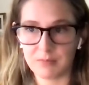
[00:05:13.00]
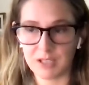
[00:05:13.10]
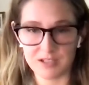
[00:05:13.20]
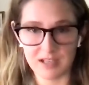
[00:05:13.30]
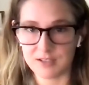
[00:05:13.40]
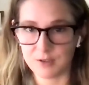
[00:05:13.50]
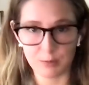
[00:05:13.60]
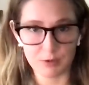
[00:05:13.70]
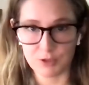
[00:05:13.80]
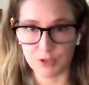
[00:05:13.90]
because it has a
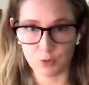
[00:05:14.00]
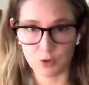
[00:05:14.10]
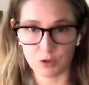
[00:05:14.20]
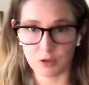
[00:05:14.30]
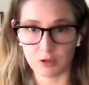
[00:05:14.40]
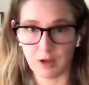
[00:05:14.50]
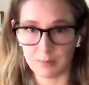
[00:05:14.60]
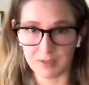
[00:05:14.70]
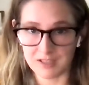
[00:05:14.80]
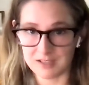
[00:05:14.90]
little bit of residual sugar
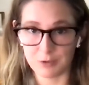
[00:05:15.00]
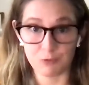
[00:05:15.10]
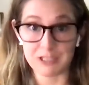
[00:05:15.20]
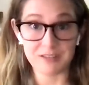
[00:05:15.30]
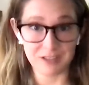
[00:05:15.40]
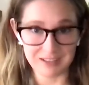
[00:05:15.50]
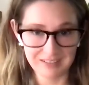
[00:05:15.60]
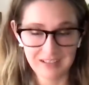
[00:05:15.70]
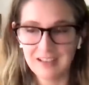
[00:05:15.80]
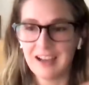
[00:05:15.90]
and because it's
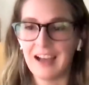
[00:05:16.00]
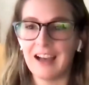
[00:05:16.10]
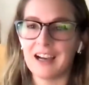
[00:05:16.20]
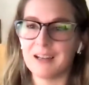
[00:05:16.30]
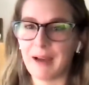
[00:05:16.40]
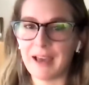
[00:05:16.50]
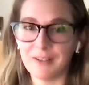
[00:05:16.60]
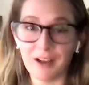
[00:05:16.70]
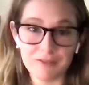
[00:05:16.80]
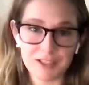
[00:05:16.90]
Riesling, I
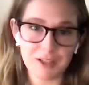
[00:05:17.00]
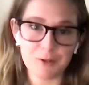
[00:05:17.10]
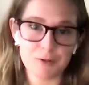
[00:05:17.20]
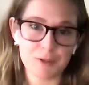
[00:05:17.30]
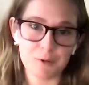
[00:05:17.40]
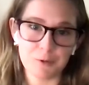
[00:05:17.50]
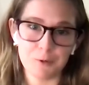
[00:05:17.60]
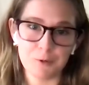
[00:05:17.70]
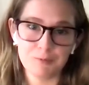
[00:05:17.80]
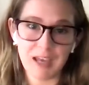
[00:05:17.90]
love to go
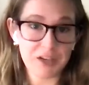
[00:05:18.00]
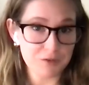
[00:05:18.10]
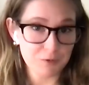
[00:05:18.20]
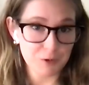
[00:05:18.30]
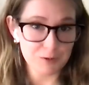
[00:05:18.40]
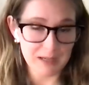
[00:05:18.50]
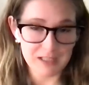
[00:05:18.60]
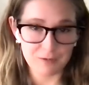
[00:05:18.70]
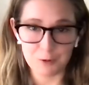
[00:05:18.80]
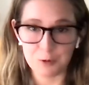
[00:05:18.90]
to Asian food,
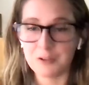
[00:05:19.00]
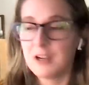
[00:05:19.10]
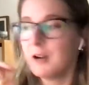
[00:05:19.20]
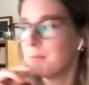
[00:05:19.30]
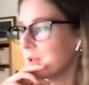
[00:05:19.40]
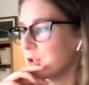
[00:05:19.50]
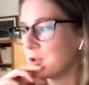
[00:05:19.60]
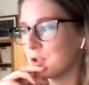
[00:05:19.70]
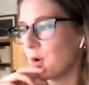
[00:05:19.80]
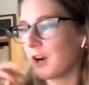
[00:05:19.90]
spicy food, but you
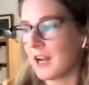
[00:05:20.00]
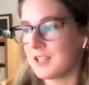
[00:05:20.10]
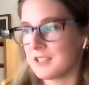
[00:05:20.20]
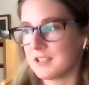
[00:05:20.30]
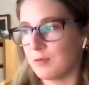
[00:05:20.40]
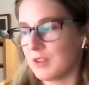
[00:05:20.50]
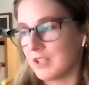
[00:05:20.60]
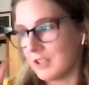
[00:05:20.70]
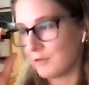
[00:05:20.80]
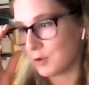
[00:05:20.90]
could do all kinds of stuff with
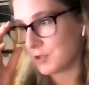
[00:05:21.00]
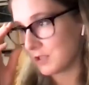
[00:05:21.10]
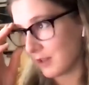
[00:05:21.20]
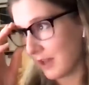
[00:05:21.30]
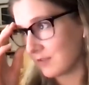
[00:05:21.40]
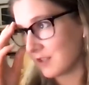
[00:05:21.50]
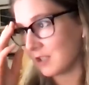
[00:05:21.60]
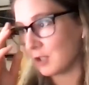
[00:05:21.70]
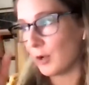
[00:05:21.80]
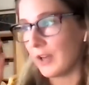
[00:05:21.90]
it. If you're still having,
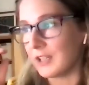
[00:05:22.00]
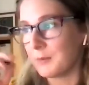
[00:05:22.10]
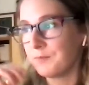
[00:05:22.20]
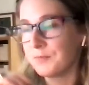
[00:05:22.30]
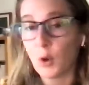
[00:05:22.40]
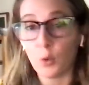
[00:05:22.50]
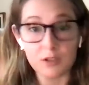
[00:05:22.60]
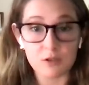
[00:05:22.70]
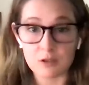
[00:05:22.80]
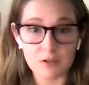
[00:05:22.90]
you know, like
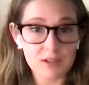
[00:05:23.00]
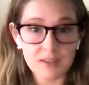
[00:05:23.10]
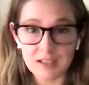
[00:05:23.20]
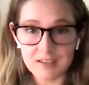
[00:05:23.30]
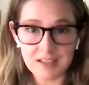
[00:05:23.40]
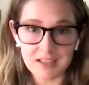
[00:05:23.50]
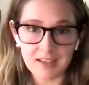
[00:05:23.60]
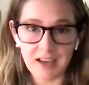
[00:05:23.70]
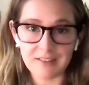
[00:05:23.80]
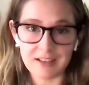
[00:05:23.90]
oysters and things like
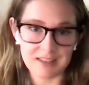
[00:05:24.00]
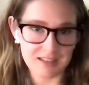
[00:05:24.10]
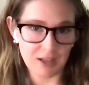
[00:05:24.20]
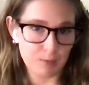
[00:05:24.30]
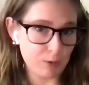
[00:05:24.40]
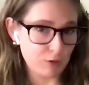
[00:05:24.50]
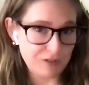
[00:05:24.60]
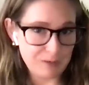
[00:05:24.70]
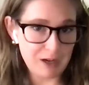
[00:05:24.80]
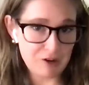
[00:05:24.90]
that, like this is not the
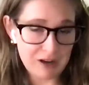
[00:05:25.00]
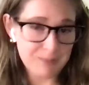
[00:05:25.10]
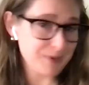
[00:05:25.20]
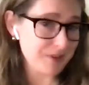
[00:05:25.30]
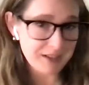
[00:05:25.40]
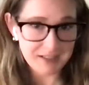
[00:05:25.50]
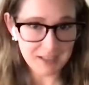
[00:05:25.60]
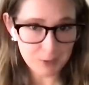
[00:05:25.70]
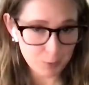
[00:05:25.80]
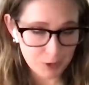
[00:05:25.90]
perfect pairing, but like
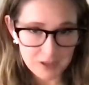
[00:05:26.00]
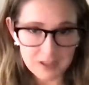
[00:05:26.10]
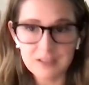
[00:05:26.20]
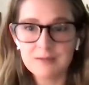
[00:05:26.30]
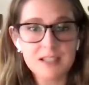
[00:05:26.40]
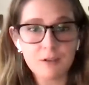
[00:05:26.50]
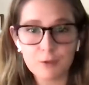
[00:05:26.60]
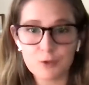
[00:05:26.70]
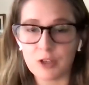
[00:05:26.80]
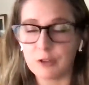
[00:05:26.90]
it could work.
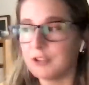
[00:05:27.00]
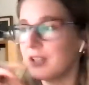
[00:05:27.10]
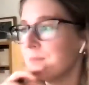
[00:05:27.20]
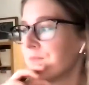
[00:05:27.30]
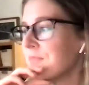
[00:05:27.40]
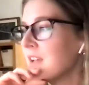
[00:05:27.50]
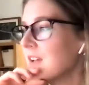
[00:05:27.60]
Seafood generally.